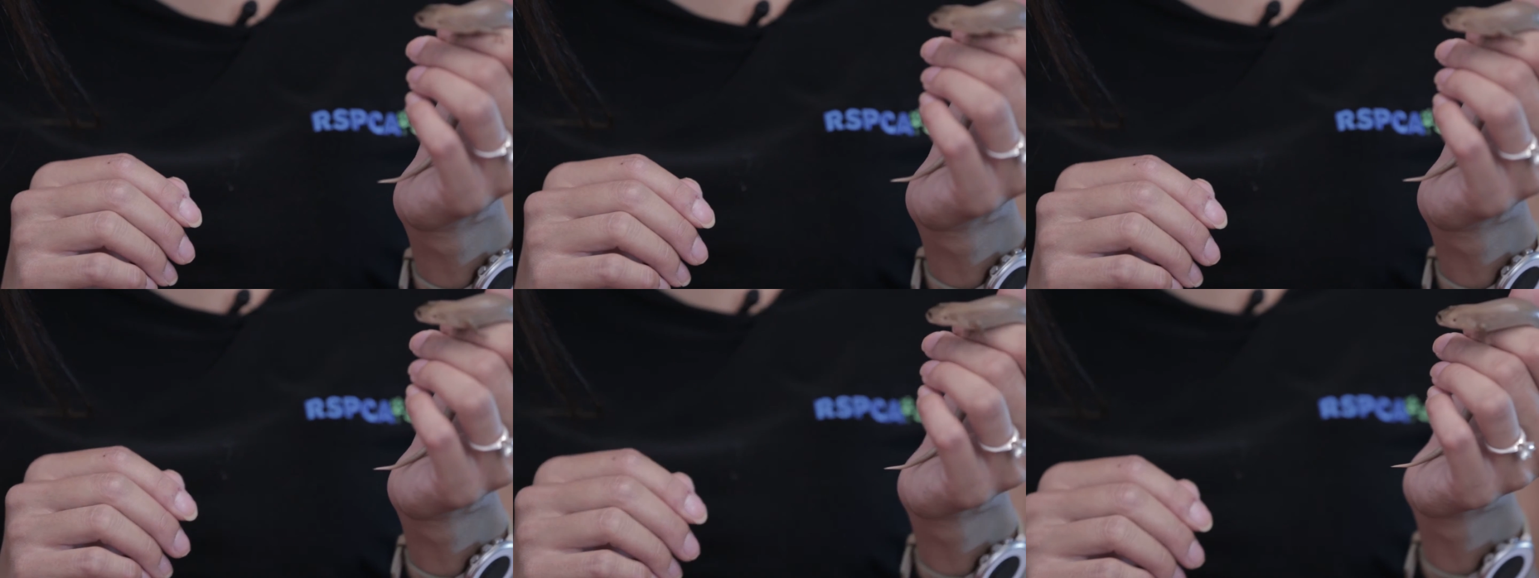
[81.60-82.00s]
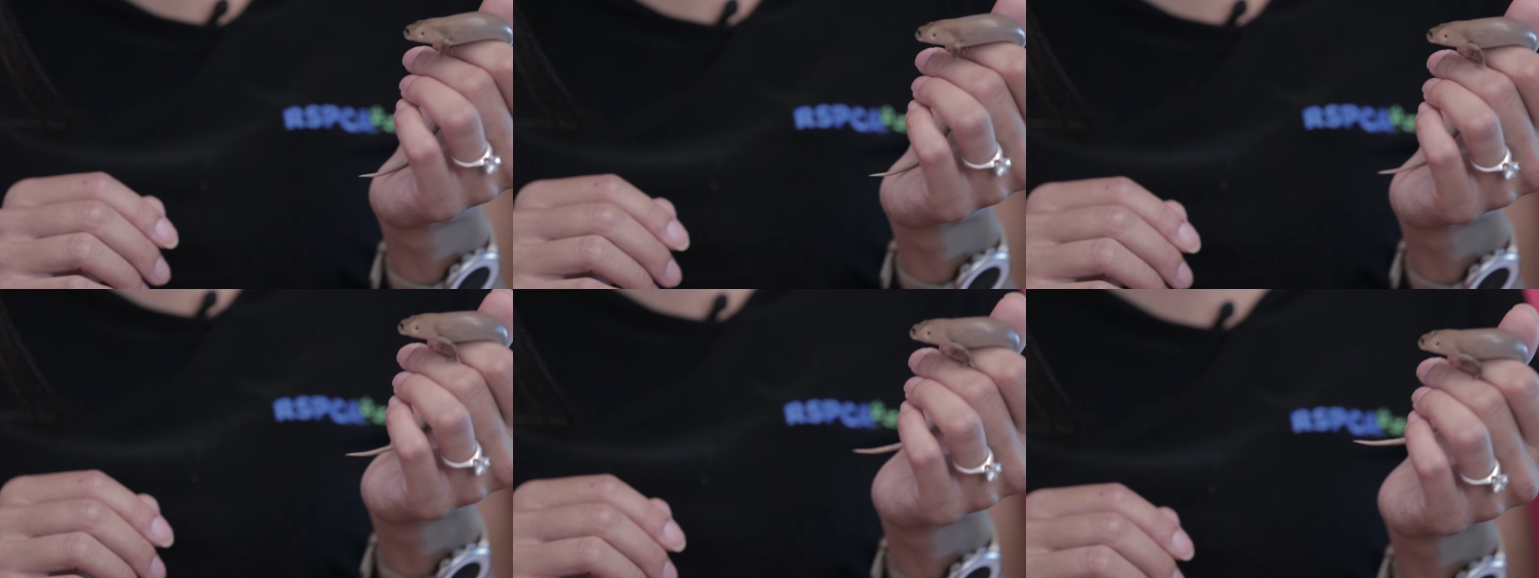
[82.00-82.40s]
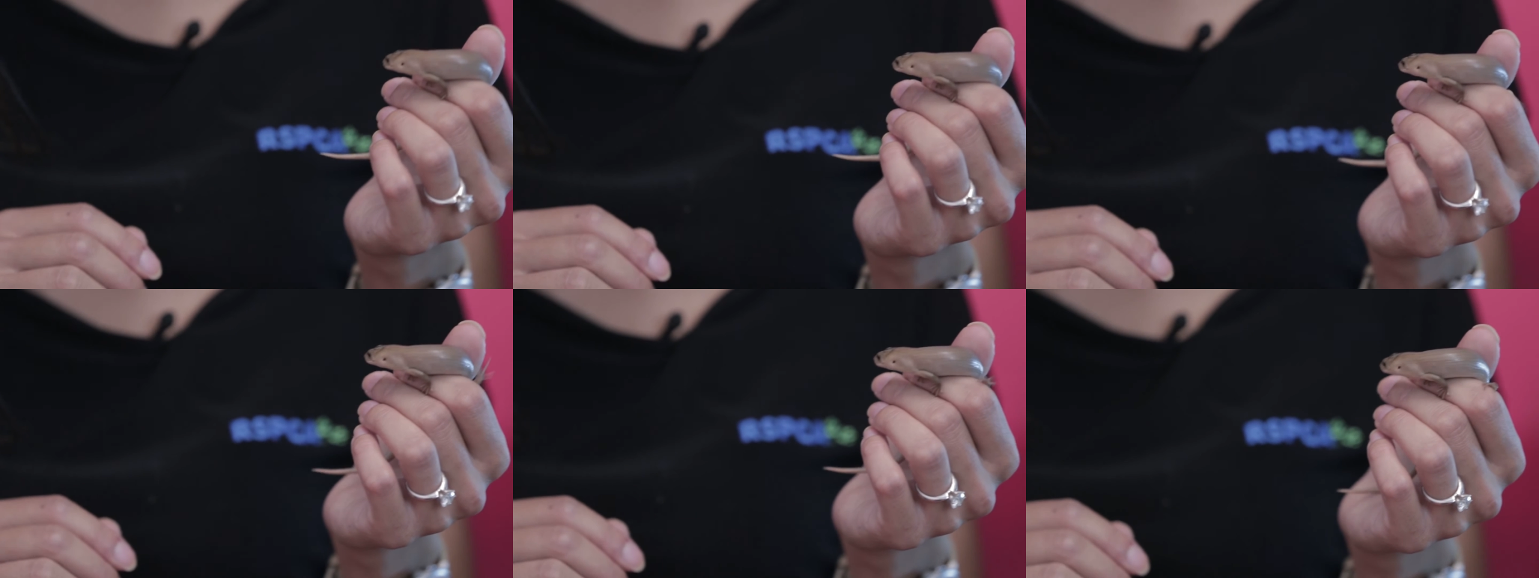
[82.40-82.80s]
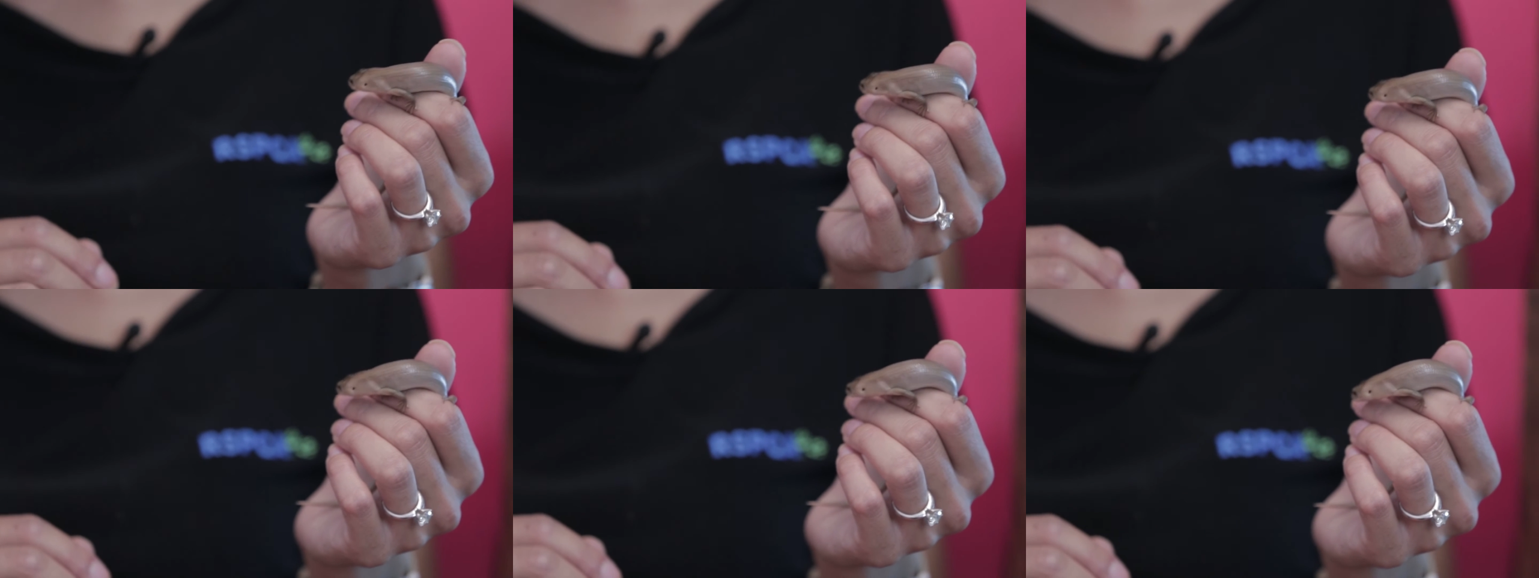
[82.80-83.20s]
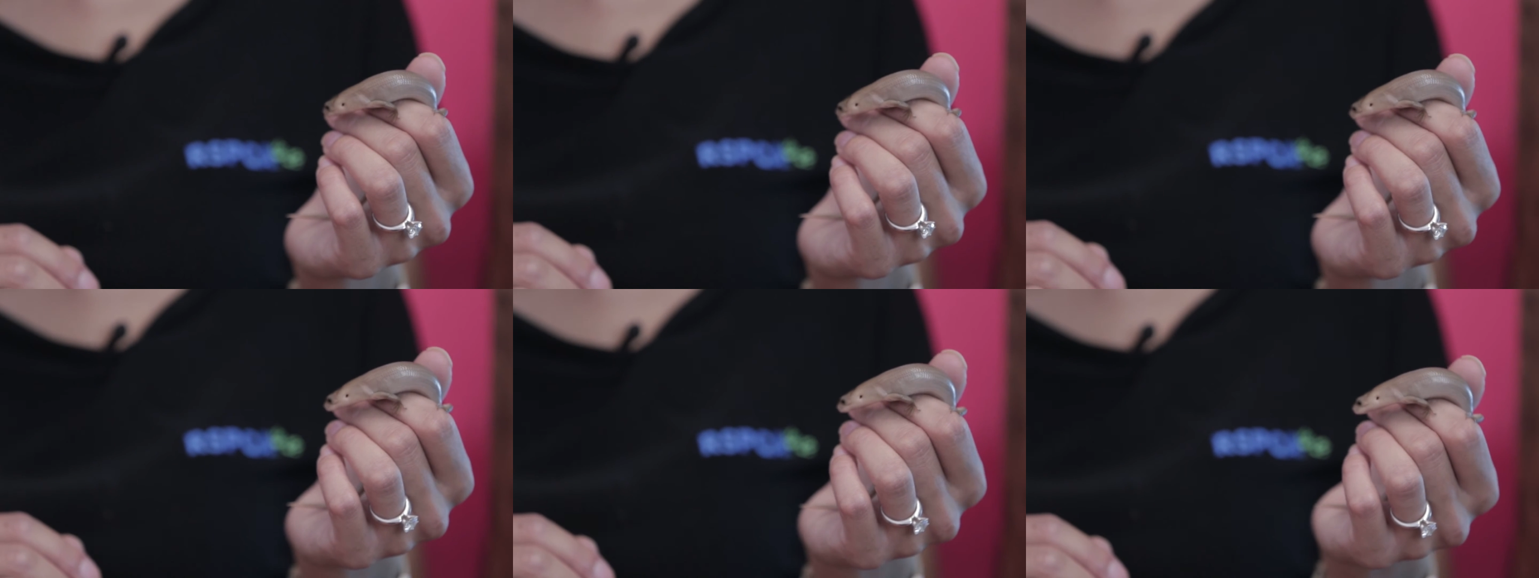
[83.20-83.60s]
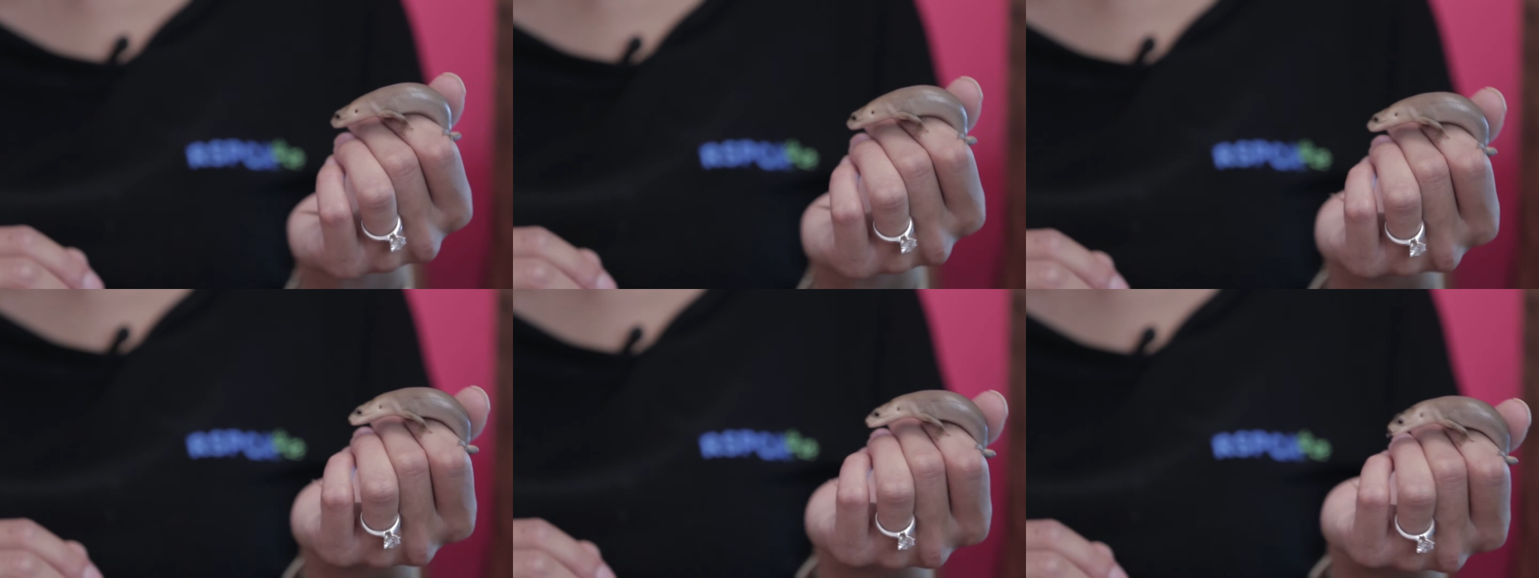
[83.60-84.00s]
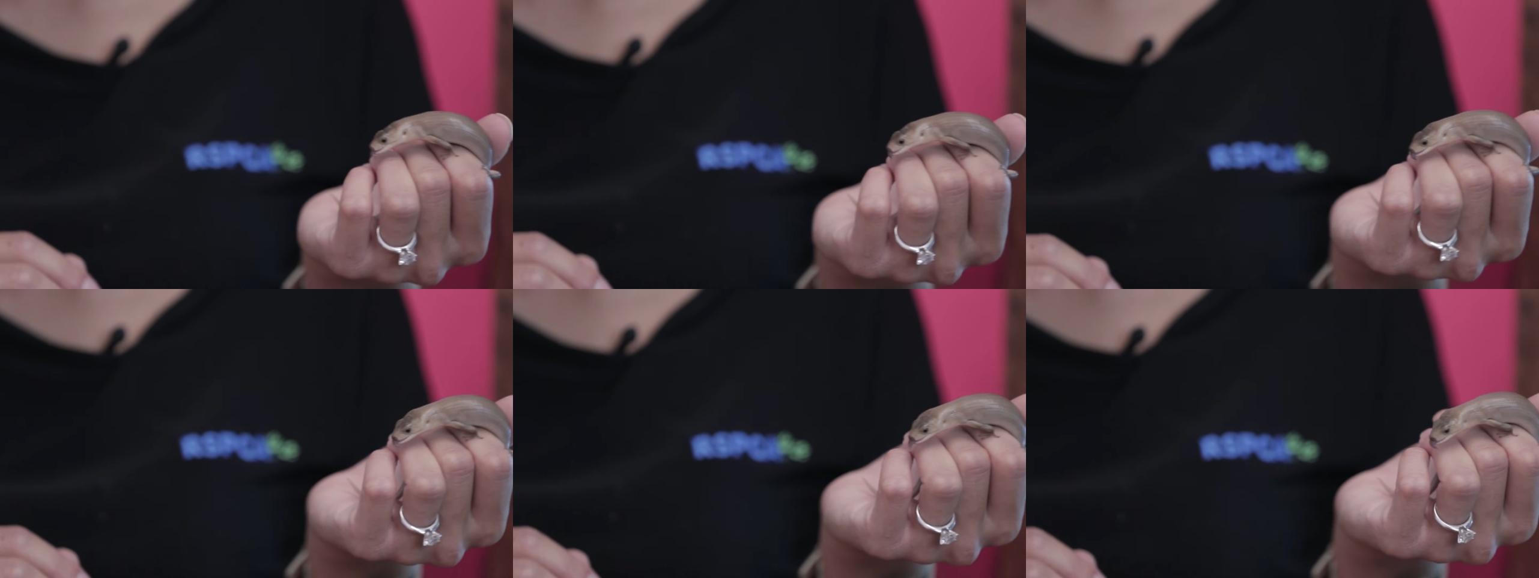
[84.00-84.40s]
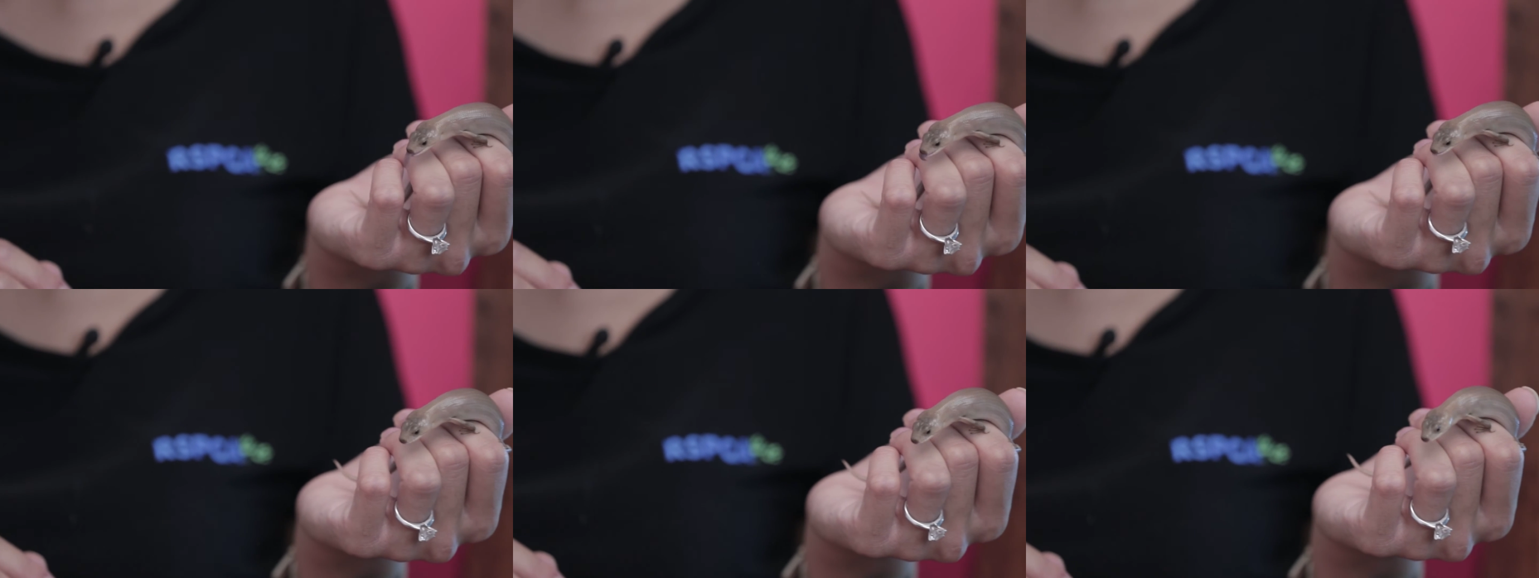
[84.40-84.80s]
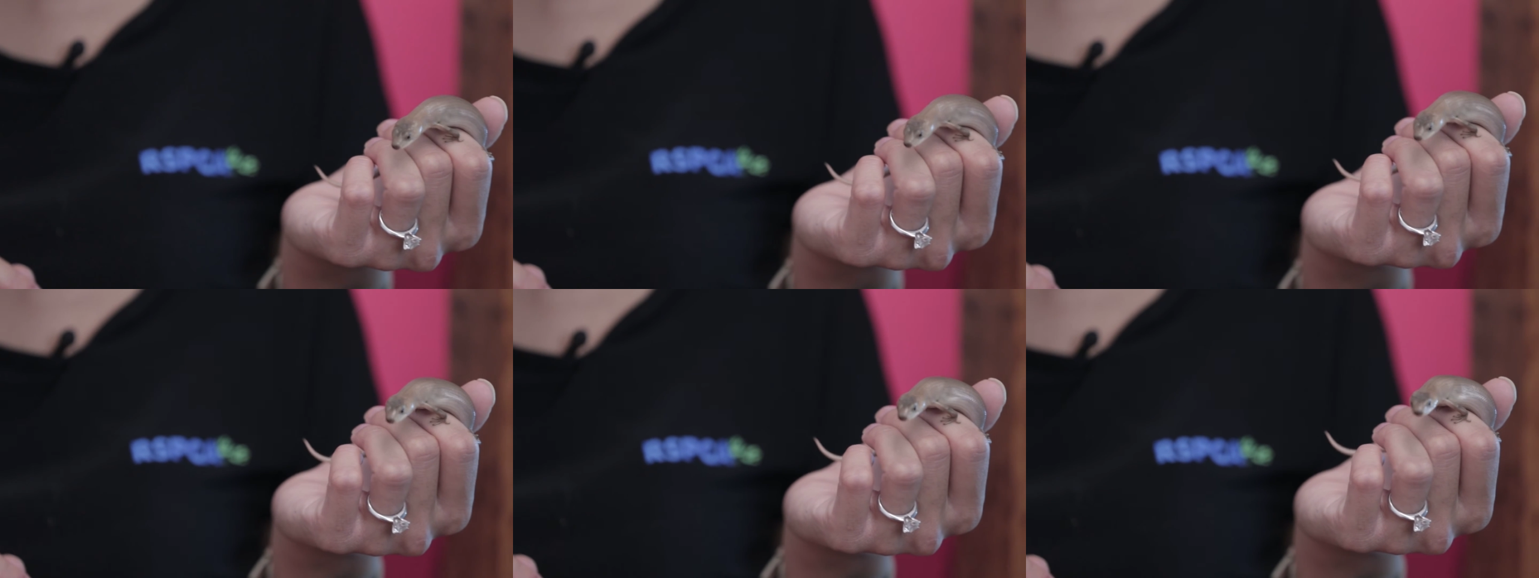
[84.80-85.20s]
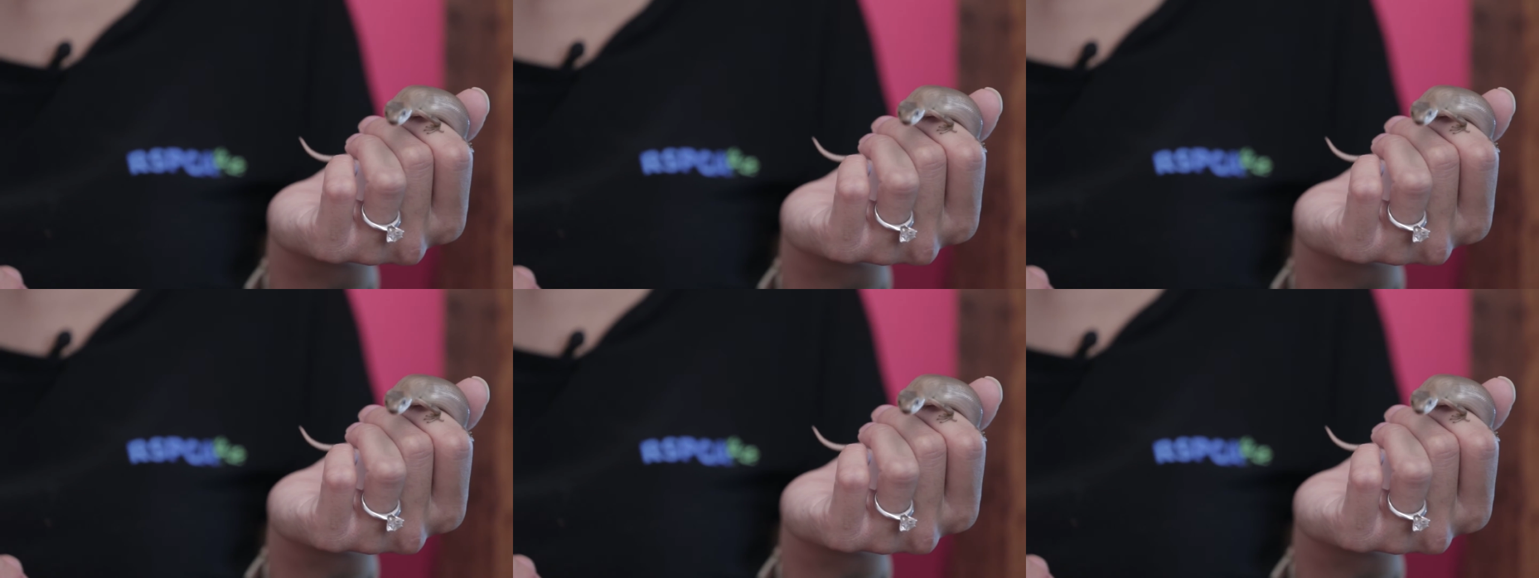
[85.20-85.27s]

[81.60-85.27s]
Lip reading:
Nobody's mouth can be seen.